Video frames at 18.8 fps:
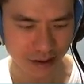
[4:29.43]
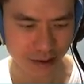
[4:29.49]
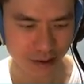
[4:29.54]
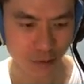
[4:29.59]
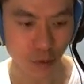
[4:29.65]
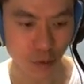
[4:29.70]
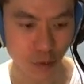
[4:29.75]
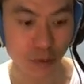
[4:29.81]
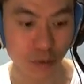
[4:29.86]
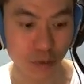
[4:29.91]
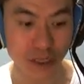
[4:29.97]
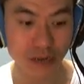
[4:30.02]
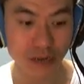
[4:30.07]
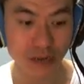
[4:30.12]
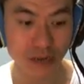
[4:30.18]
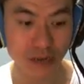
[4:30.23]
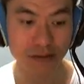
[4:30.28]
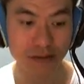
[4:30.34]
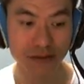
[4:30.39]
we will
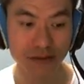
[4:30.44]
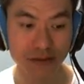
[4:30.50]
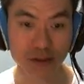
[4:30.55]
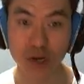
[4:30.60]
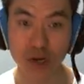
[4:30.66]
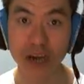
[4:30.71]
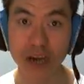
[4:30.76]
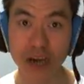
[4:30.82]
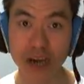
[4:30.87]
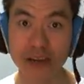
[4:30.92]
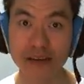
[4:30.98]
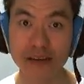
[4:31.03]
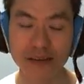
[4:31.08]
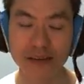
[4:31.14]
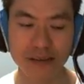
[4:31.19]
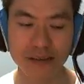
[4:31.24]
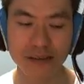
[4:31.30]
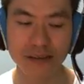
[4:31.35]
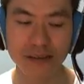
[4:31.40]
just try this
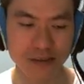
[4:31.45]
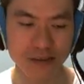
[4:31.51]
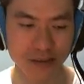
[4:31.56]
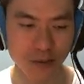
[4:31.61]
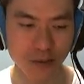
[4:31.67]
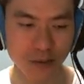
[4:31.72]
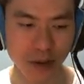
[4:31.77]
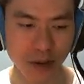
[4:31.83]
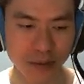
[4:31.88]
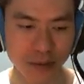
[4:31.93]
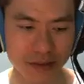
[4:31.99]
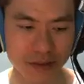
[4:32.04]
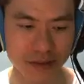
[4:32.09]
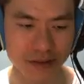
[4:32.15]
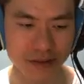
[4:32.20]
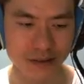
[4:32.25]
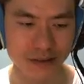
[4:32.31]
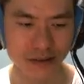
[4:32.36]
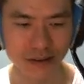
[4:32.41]
and see what happens.
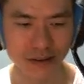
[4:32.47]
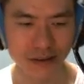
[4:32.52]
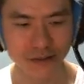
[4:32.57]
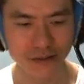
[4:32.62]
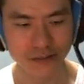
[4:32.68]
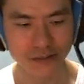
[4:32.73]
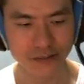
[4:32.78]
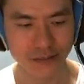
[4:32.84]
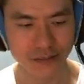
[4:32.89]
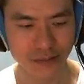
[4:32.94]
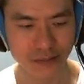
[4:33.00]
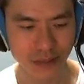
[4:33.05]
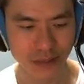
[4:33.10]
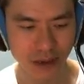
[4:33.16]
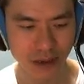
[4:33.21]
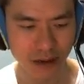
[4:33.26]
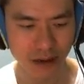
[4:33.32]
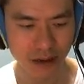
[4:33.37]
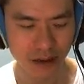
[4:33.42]

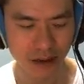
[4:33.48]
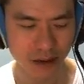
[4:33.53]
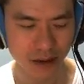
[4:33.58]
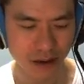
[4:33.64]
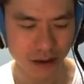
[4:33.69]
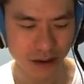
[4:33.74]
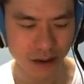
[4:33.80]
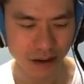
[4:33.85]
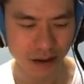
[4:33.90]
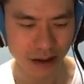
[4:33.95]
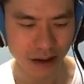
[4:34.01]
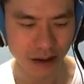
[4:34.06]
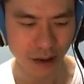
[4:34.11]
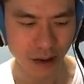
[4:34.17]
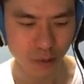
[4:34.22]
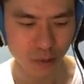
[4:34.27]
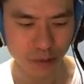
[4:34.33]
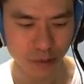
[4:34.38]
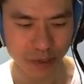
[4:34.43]
I
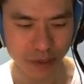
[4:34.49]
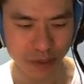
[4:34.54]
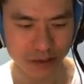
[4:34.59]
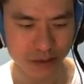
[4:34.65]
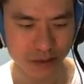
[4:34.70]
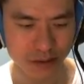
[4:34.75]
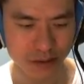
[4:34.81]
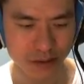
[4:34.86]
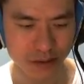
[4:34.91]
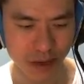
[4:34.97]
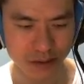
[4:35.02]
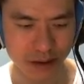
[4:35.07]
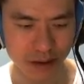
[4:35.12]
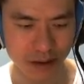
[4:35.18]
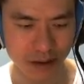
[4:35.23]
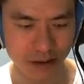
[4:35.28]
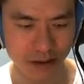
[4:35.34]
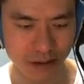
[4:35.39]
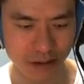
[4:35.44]
will be testing it
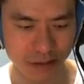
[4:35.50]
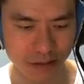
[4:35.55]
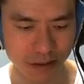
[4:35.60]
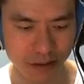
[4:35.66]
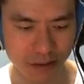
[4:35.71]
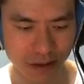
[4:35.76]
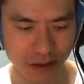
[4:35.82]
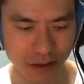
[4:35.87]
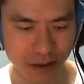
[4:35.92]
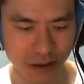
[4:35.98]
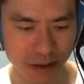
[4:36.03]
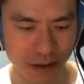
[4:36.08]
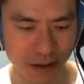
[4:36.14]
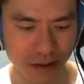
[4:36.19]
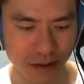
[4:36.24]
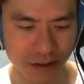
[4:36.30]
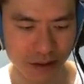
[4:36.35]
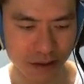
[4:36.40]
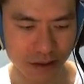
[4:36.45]
on
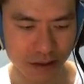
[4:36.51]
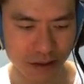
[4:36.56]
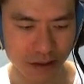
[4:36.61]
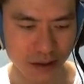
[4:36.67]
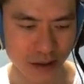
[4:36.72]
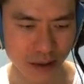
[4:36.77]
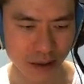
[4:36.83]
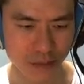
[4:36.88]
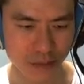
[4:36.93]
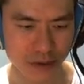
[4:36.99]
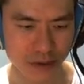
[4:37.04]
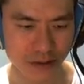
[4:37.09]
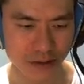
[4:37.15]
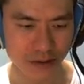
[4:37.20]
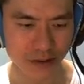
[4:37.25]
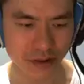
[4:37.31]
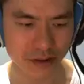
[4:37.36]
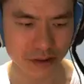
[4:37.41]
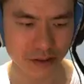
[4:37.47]
the cat
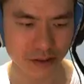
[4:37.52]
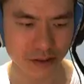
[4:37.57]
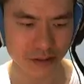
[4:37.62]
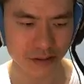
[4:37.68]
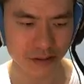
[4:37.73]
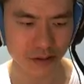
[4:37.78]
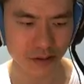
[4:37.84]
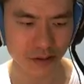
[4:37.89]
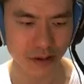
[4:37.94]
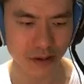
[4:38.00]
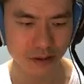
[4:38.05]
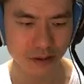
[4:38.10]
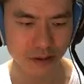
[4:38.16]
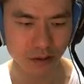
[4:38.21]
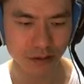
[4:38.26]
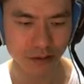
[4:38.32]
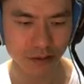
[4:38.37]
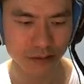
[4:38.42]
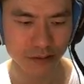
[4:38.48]
mercenaries, so let's go.
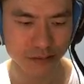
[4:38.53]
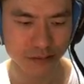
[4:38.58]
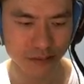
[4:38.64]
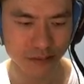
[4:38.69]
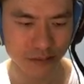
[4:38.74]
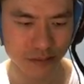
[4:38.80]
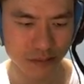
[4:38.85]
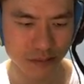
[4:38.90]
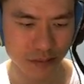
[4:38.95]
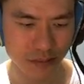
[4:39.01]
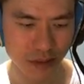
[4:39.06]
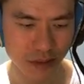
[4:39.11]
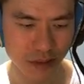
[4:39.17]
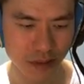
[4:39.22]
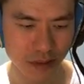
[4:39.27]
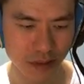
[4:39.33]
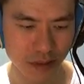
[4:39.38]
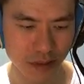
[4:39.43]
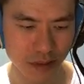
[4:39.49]

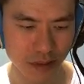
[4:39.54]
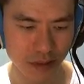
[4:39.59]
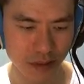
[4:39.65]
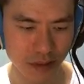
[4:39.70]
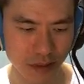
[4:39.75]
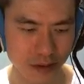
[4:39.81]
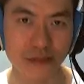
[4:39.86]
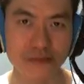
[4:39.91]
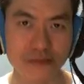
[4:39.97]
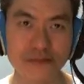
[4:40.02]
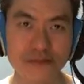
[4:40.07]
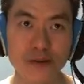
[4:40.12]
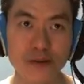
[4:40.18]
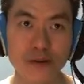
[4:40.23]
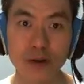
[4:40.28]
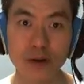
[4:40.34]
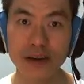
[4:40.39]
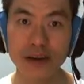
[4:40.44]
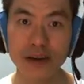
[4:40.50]
I have no
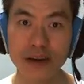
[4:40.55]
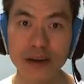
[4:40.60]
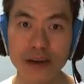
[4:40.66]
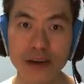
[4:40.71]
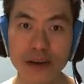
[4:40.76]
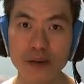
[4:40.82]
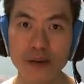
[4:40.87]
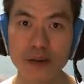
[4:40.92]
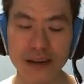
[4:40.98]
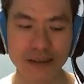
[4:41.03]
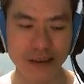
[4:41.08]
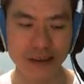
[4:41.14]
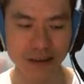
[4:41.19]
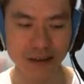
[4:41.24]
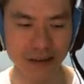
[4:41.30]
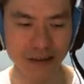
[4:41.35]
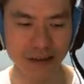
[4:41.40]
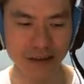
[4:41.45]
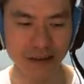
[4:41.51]
idea what I can clear,
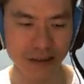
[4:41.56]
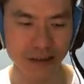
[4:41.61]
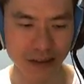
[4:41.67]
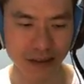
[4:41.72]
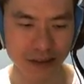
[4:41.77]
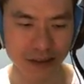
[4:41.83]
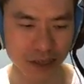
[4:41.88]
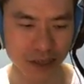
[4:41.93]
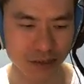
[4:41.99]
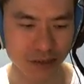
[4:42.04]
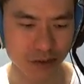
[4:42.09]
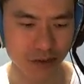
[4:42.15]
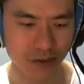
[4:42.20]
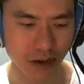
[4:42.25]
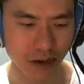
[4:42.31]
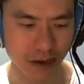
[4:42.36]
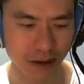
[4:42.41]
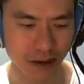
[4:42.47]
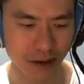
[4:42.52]
but let's just try.
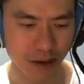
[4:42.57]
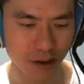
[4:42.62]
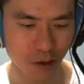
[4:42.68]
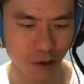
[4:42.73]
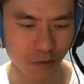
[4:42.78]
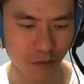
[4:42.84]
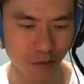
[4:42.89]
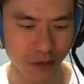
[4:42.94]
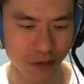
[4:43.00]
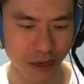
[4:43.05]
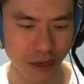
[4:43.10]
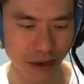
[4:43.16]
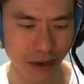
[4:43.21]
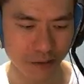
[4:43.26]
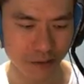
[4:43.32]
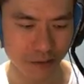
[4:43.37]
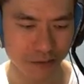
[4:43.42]
Hopefully I